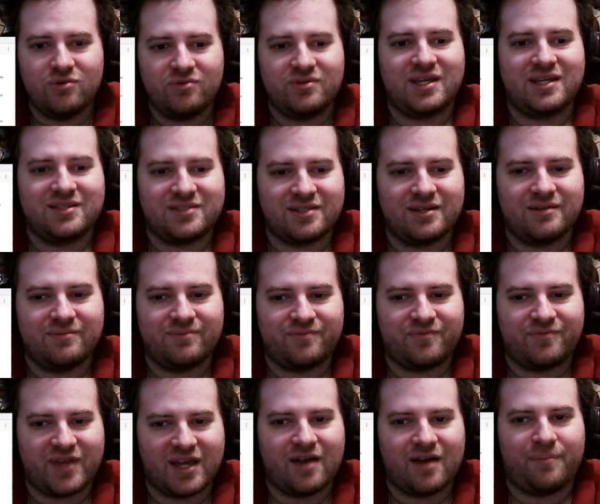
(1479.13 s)
need to
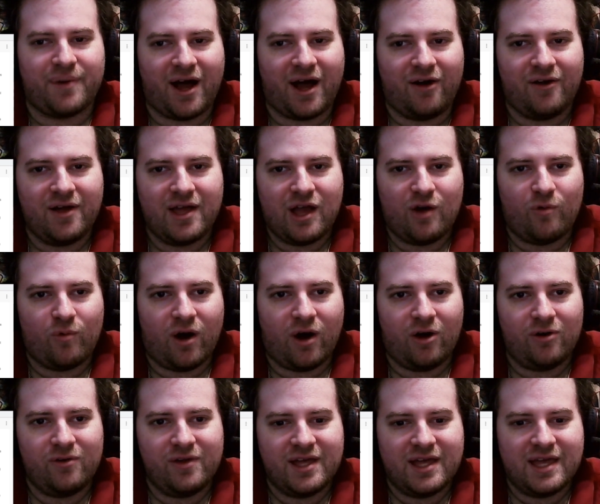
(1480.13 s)
think about,
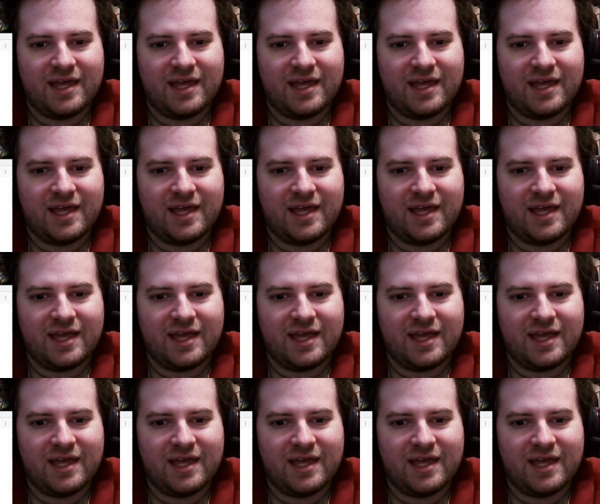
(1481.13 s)
well,